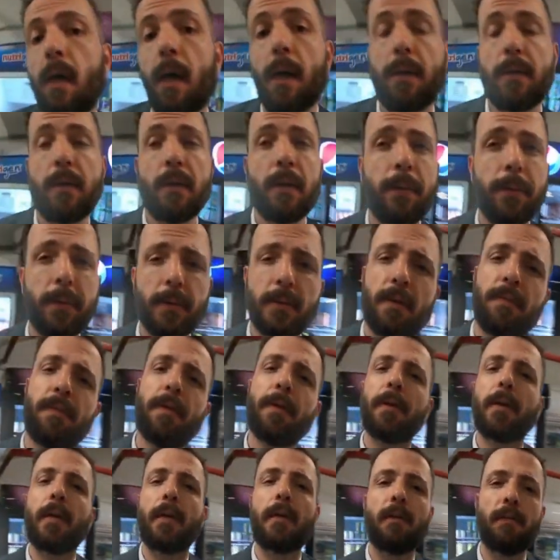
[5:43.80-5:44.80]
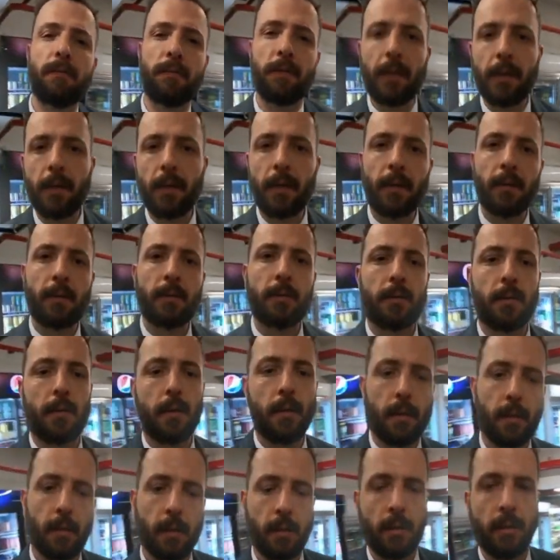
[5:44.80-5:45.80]
And here is a very convenient
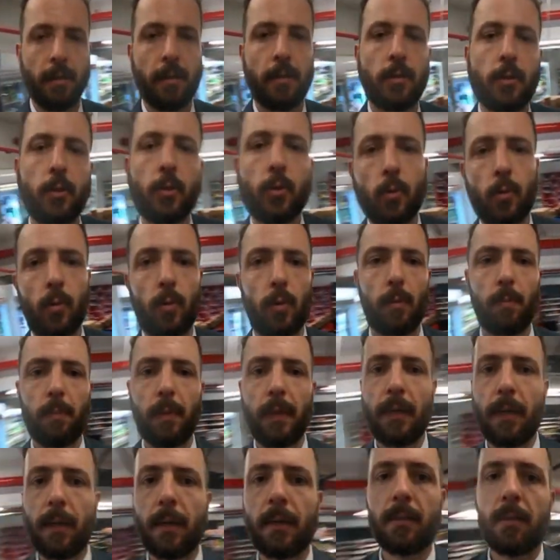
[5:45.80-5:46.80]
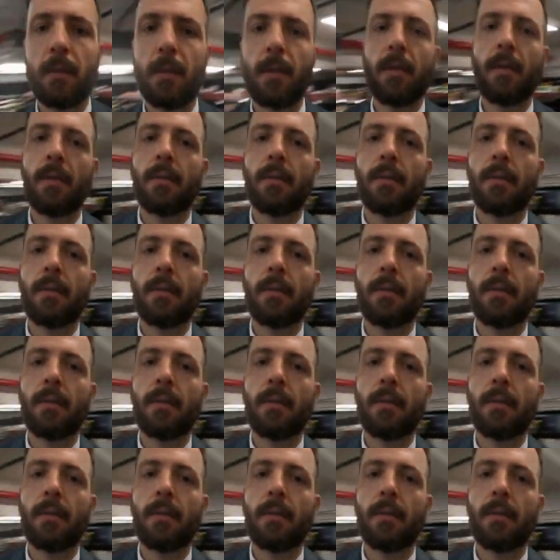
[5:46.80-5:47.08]
store because